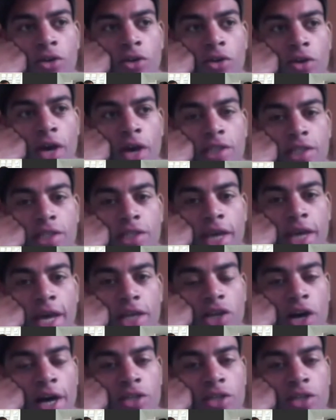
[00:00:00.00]
had sketch
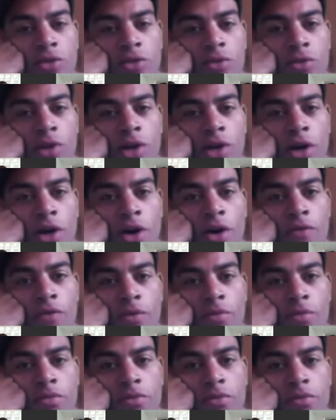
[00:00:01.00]
guys who were going
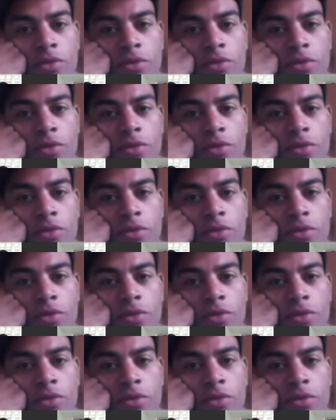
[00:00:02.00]
from